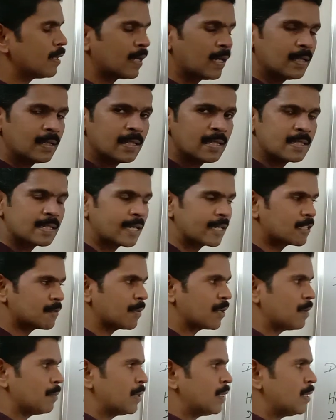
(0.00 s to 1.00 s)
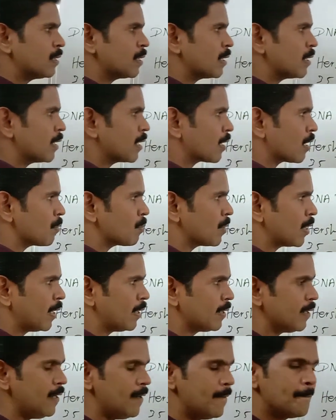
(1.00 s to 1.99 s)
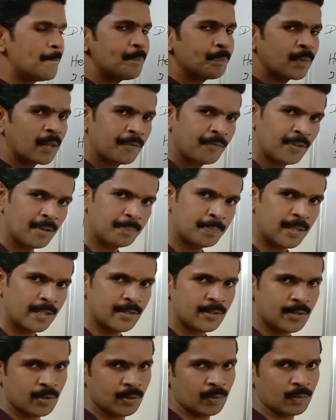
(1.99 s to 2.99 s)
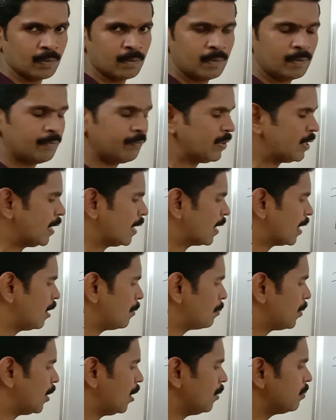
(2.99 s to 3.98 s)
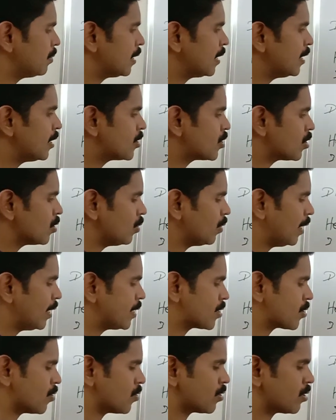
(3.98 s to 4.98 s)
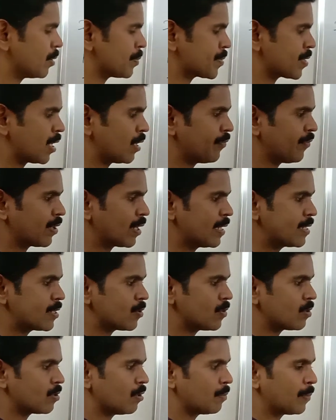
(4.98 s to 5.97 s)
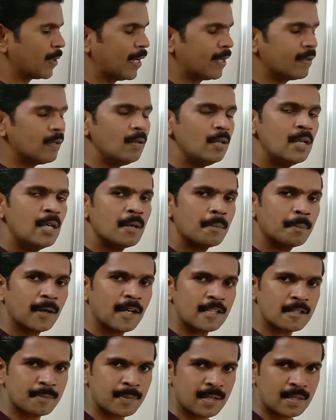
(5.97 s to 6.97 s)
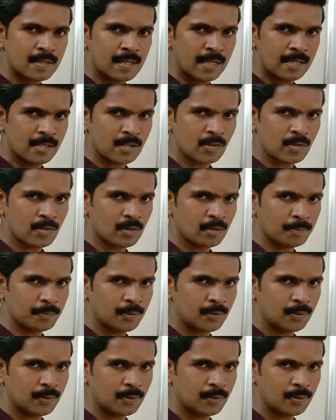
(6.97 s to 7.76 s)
done this experiment in the year of 1952 with the help of these two isotopes, sulfur isotope and phosphorus isotope.